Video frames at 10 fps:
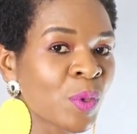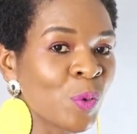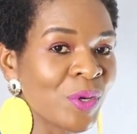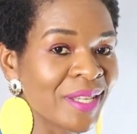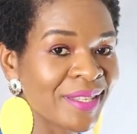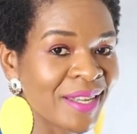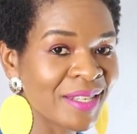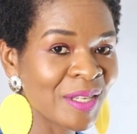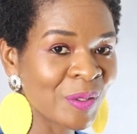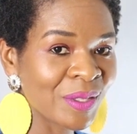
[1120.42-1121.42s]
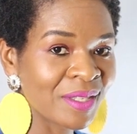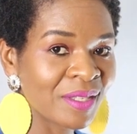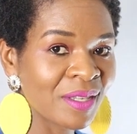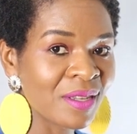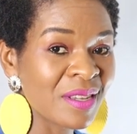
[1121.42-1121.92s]
We are starting to
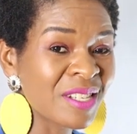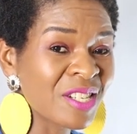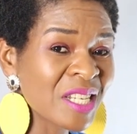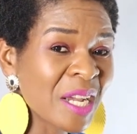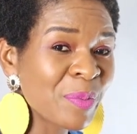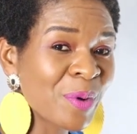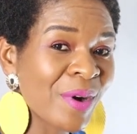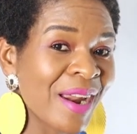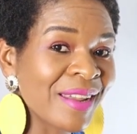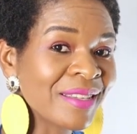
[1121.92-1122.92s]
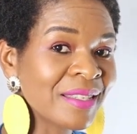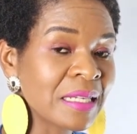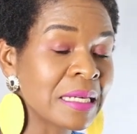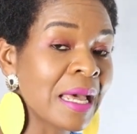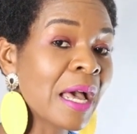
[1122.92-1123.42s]
see a sharp rise
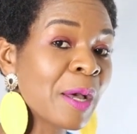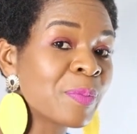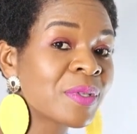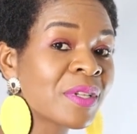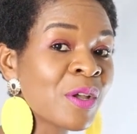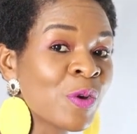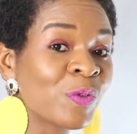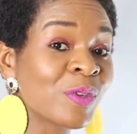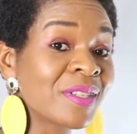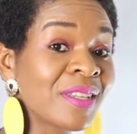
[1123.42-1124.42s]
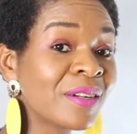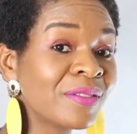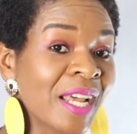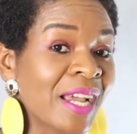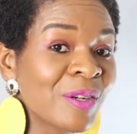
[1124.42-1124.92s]
in apps for
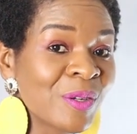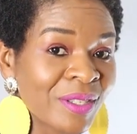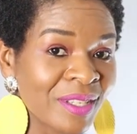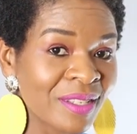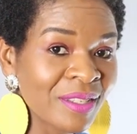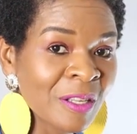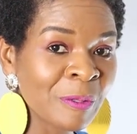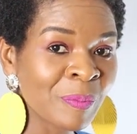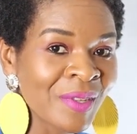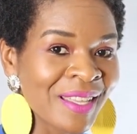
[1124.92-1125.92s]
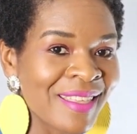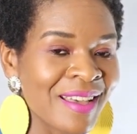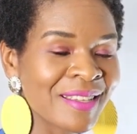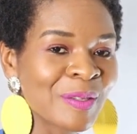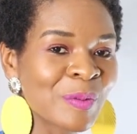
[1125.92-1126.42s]
self-diagnosis.
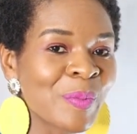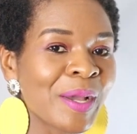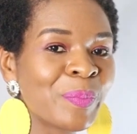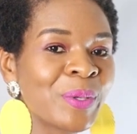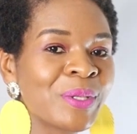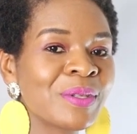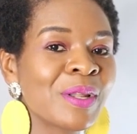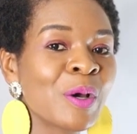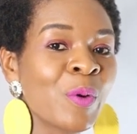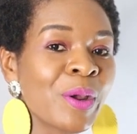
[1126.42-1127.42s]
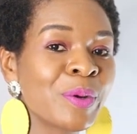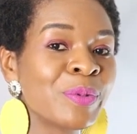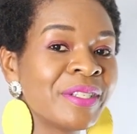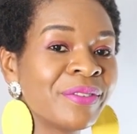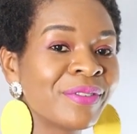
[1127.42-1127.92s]
There are smart personal
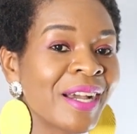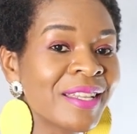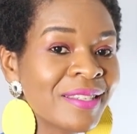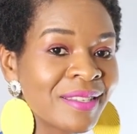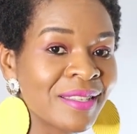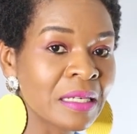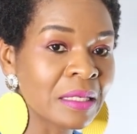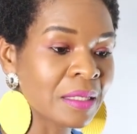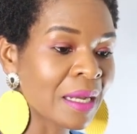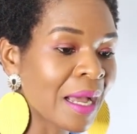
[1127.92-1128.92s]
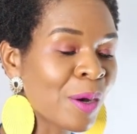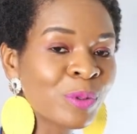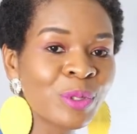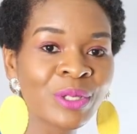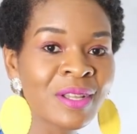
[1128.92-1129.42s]
wearable devices that can
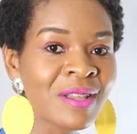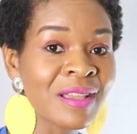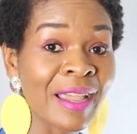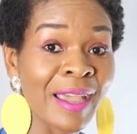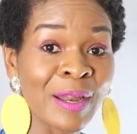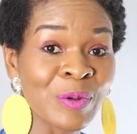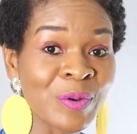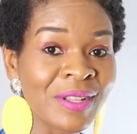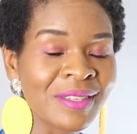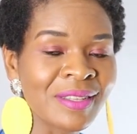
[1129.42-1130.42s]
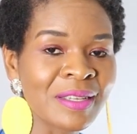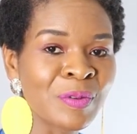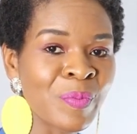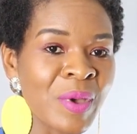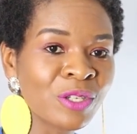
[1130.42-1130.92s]
count calories, they
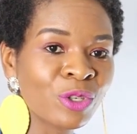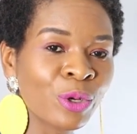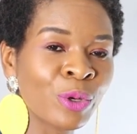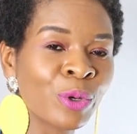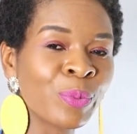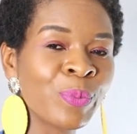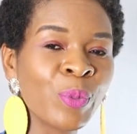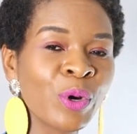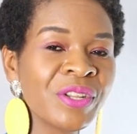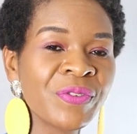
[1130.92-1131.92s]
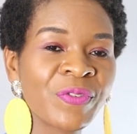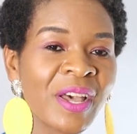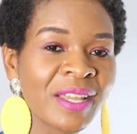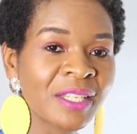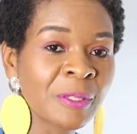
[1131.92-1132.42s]
can measure your body
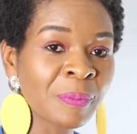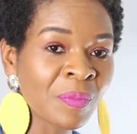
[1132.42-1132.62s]
fat,